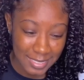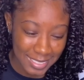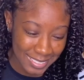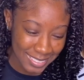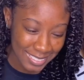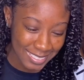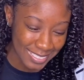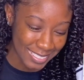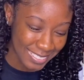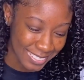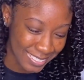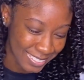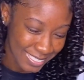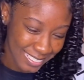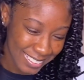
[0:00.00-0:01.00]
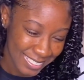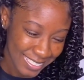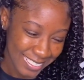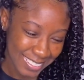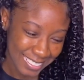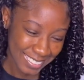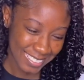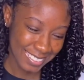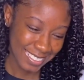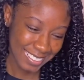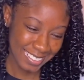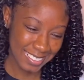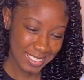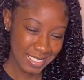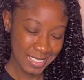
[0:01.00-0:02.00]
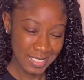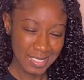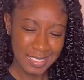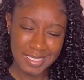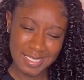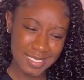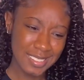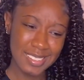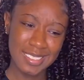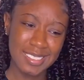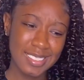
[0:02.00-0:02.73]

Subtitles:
Country. People are realizing they have an opportunity